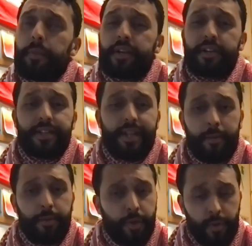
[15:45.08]
Because yeah,
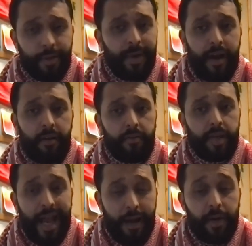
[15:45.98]
people talked about
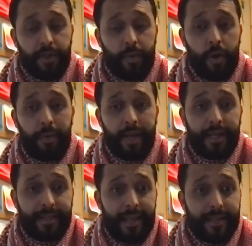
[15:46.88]
how much
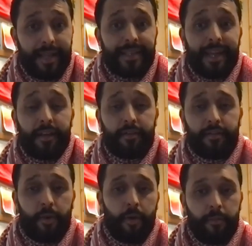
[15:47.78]
well-being they get
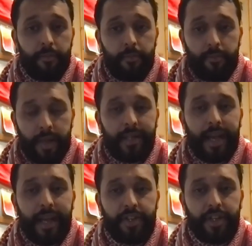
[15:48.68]
from
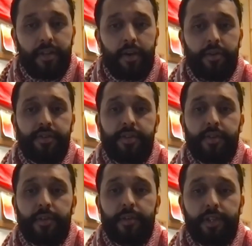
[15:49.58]
engaging in those,
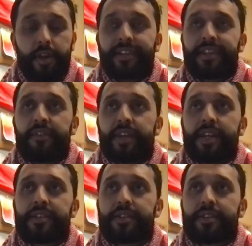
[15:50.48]

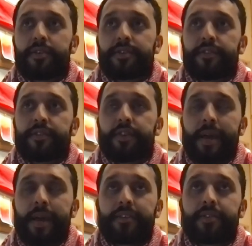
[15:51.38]
activities and those different
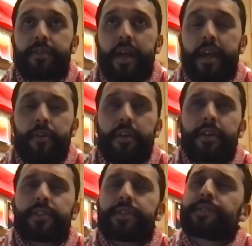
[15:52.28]
domains and
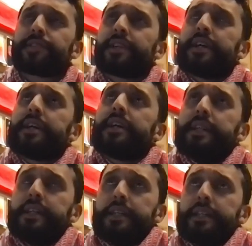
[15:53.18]
areas.
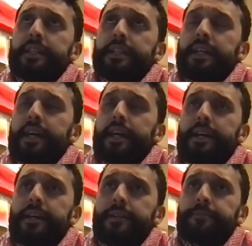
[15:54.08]

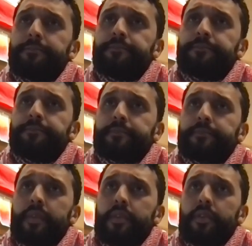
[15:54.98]

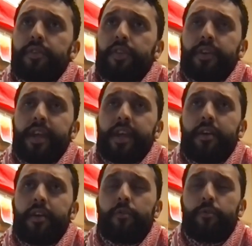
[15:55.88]
So yeah,
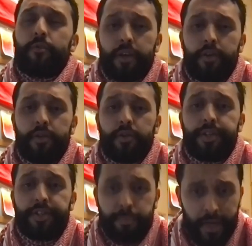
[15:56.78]
a real
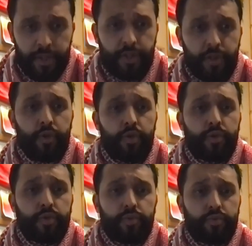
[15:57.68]
special